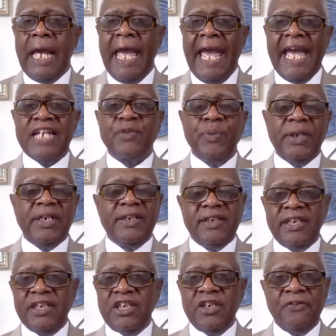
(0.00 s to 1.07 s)
As we
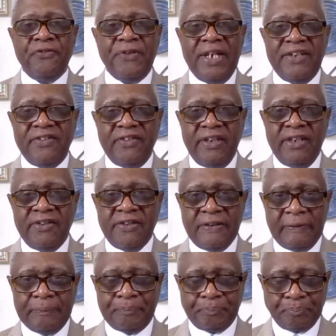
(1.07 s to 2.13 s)
continue to face
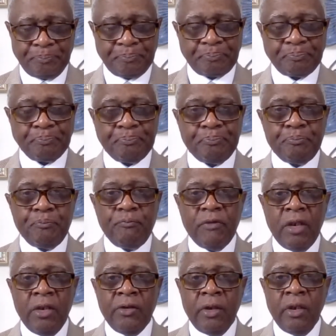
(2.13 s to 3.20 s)
this
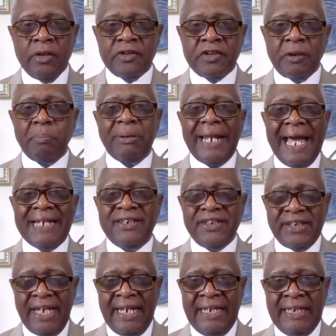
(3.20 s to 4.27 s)
supply
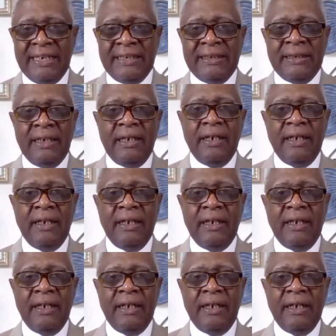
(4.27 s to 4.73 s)
chain